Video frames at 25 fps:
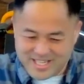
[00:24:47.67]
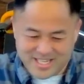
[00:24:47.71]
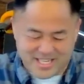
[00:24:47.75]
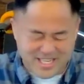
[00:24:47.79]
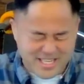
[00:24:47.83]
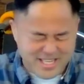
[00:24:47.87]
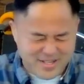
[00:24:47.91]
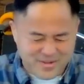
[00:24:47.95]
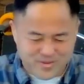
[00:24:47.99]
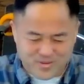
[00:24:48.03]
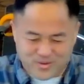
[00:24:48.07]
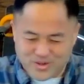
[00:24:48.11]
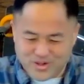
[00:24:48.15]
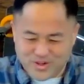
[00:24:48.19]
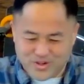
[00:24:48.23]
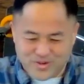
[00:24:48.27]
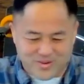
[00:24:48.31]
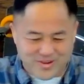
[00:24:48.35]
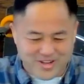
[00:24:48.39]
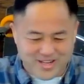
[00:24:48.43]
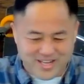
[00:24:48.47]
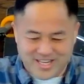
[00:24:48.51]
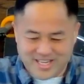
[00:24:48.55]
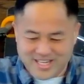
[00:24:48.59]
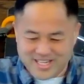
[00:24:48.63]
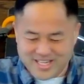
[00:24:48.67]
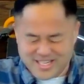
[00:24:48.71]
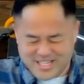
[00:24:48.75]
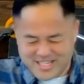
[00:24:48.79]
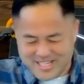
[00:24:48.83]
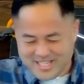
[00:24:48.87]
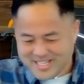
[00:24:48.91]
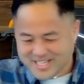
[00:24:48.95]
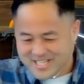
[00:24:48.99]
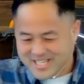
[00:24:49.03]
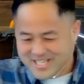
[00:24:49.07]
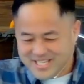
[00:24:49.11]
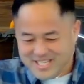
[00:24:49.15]
and any worldwide
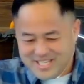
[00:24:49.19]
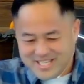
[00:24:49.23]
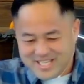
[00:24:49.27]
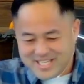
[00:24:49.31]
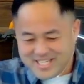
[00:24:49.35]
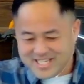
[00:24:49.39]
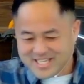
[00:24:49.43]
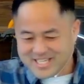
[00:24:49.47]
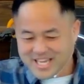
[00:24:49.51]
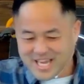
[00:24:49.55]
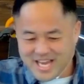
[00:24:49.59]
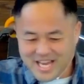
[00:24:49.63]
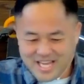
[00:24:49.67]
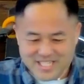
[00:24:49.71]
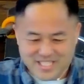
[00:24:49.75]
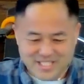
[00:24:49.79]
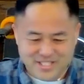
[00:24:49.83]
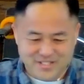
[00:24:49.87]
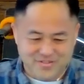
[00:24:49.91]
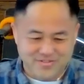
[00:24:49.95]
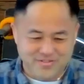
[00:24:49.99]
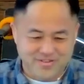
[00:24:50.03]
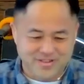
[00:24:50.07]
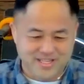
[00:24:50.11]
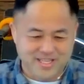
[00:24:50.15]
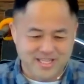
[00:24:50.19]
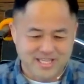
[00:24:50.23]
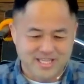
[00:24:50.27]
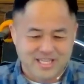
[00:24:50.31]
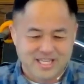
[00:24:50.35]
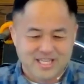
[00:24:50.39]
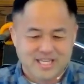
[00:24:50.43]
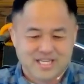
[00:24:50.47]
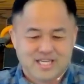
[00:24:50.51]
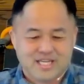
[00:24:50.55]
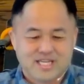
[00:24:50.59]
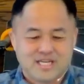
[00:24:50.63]
catastrophe,